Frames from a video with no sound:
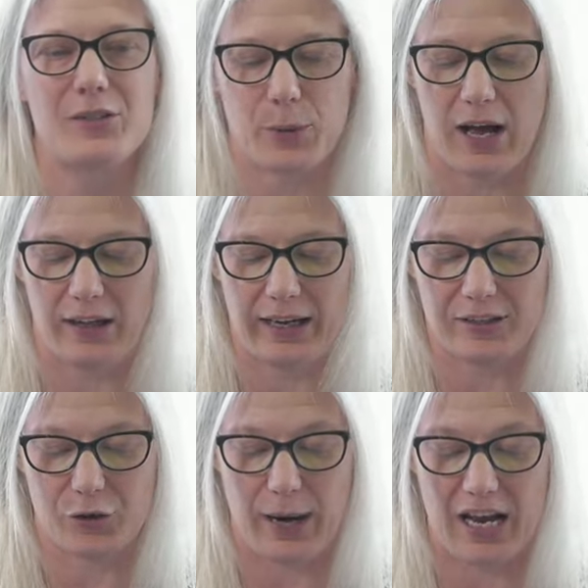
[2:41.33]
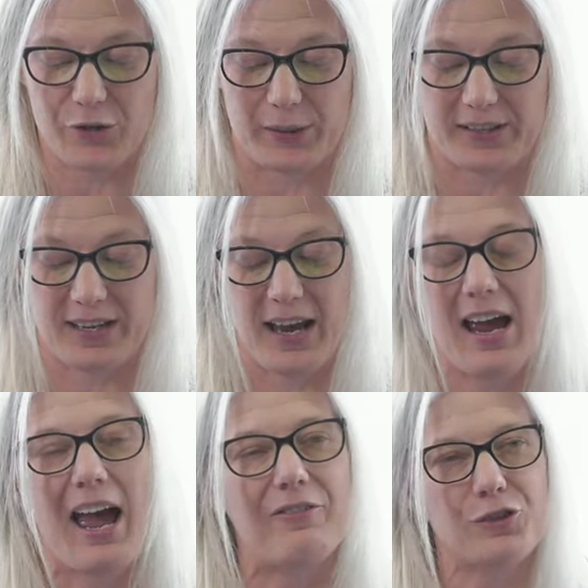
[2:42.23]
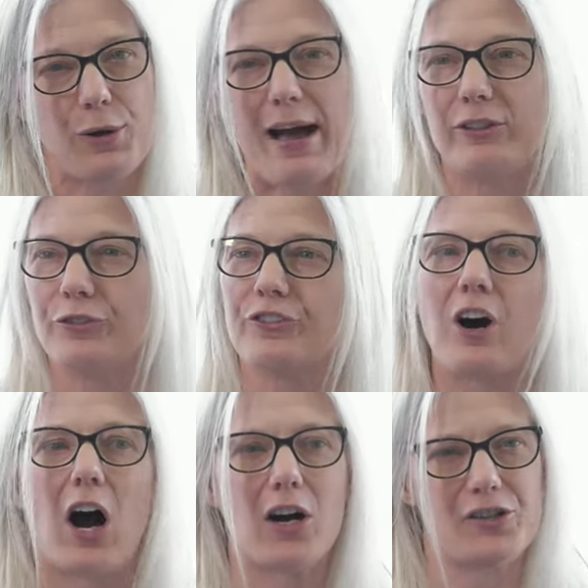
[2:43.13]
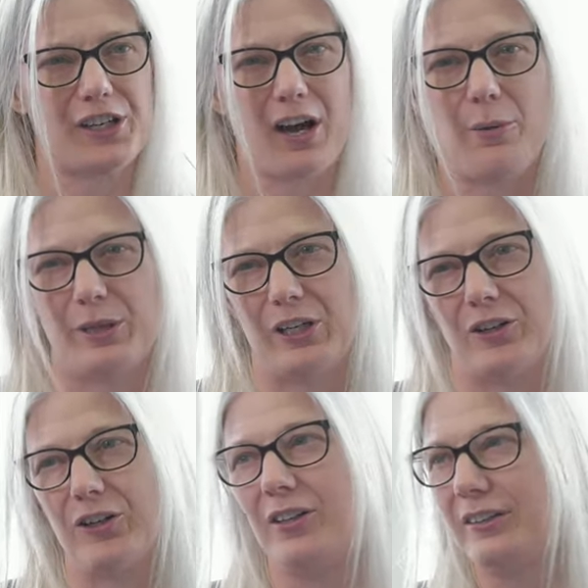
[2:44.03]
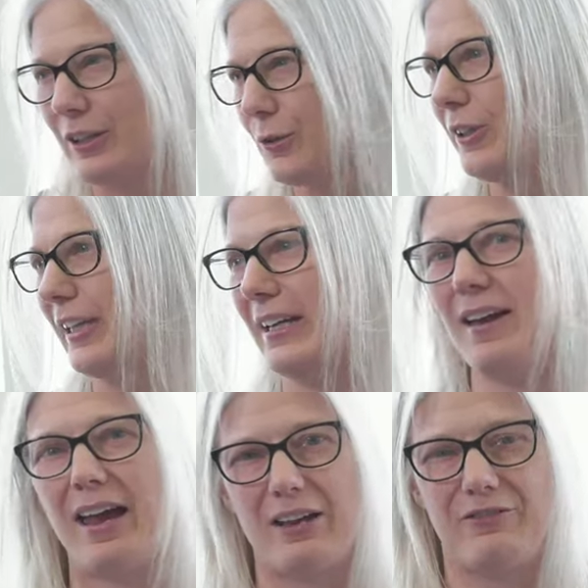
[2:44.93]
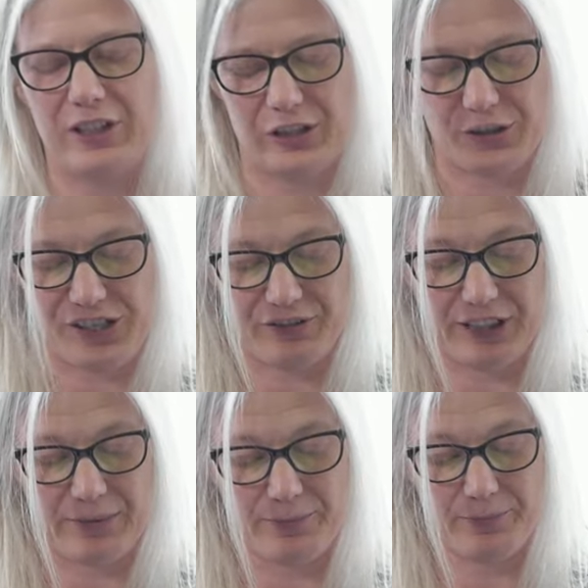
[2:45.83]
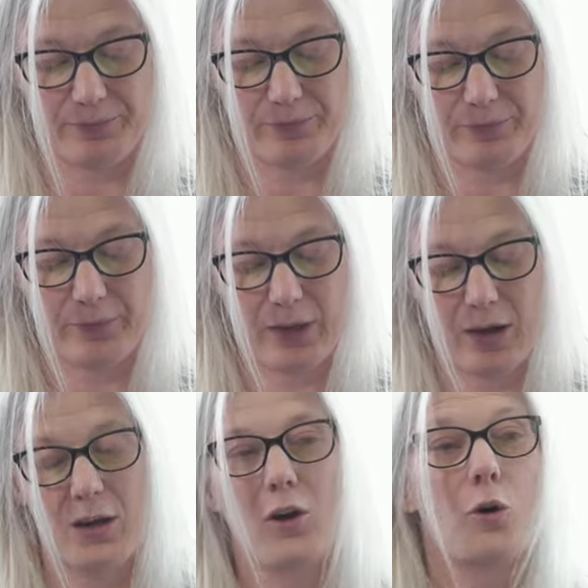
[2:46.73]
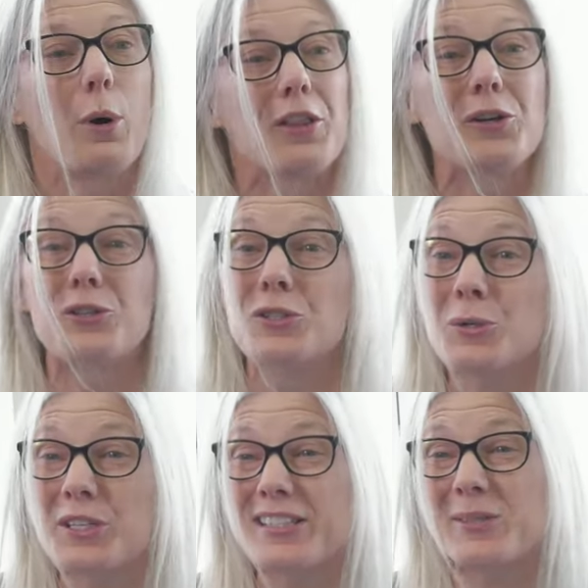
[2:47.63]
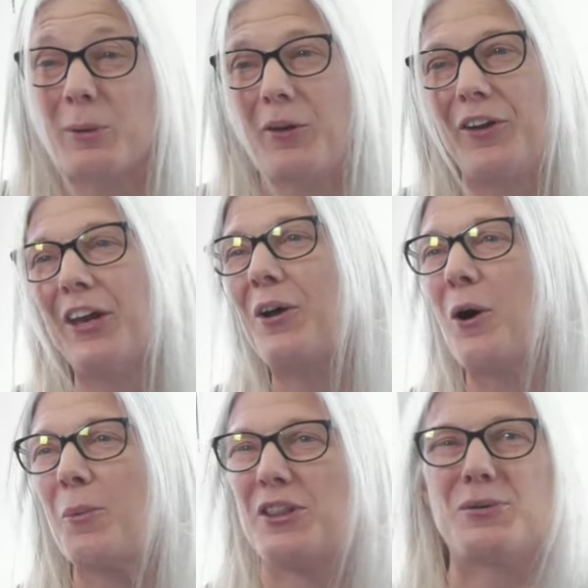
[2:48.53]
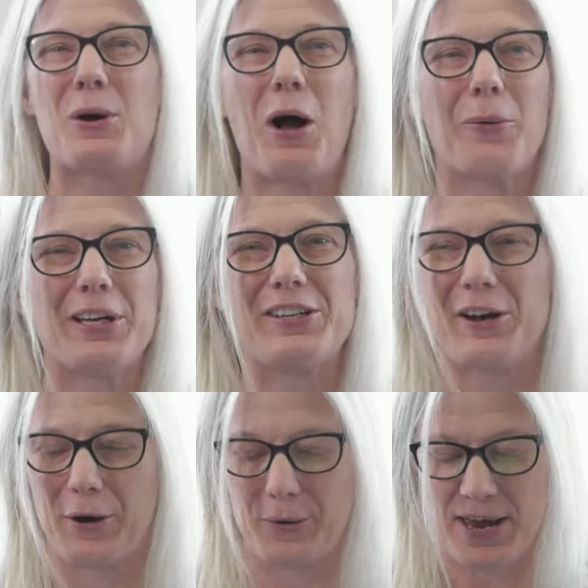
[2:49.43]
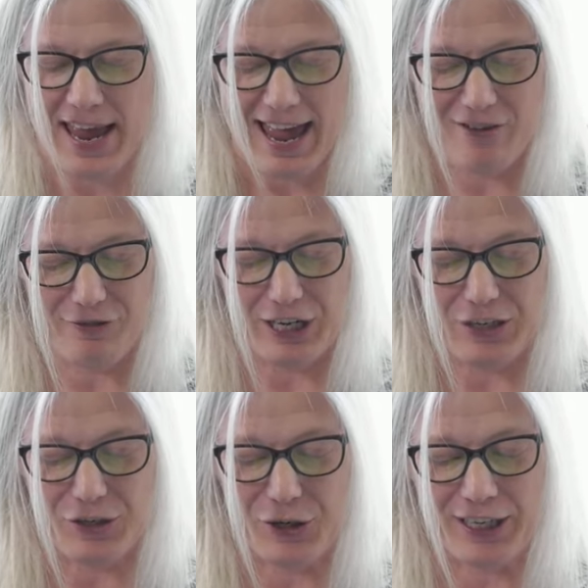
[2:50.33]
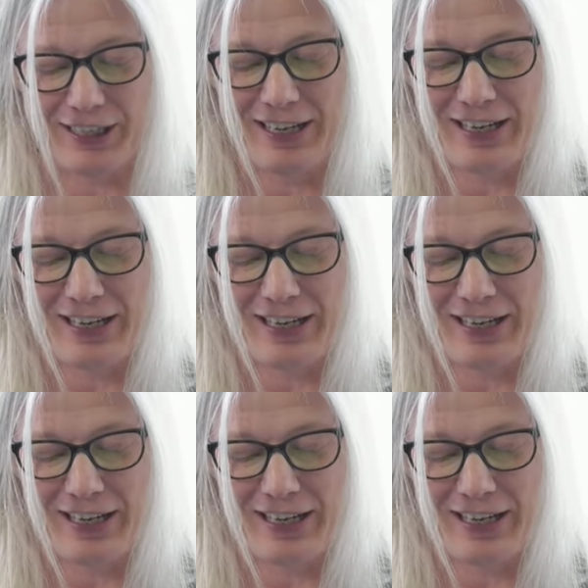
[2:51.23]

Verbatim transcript: as well as graduates, have traveled far to come here, literally and figuratively. Whether you're new to this building or whether you already know every nook,